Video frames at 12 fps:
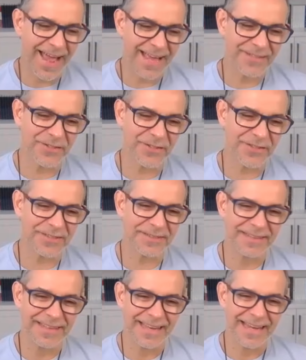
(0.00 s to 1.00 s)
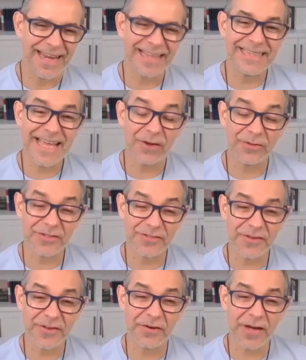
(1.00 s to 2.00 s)
and just let the
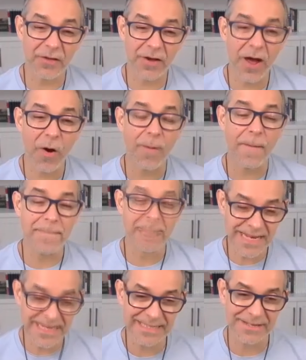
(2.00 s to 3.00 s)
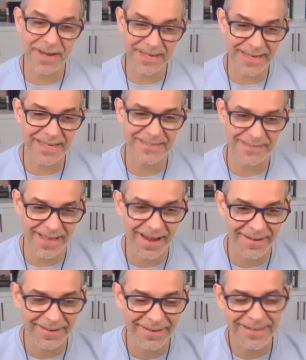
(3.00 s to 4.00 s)
audience figure out how amazing my guests
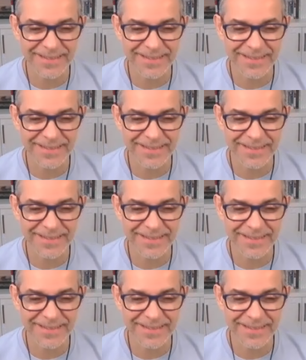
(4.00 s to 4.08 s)
are.